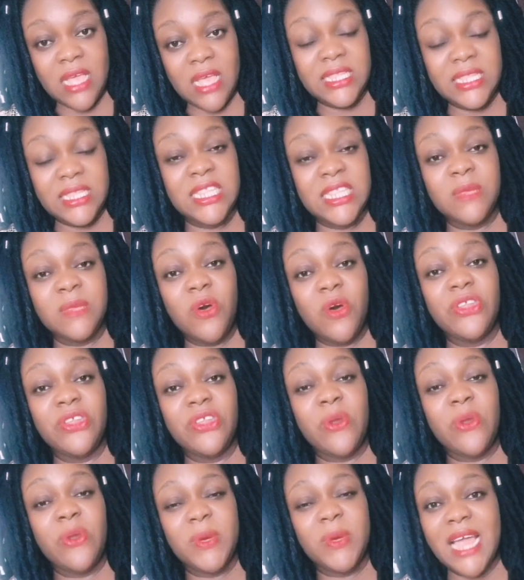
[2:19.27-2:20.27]
Since
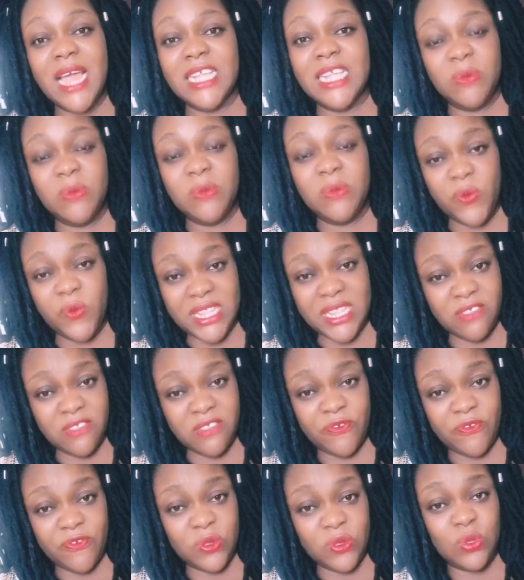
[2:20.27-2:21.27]
morning, your mother has been
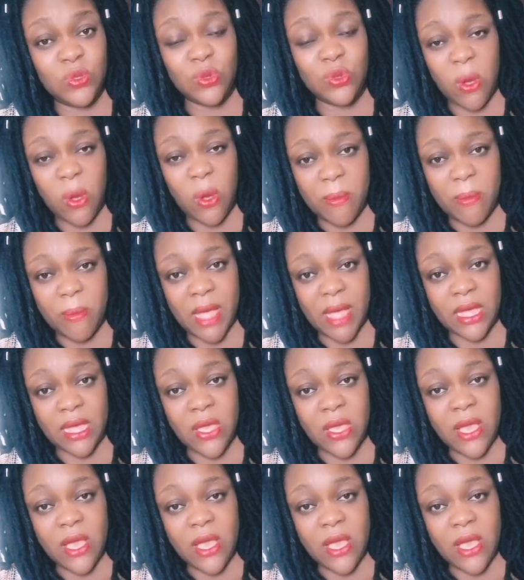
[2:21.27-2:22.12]
waiting for you to come back.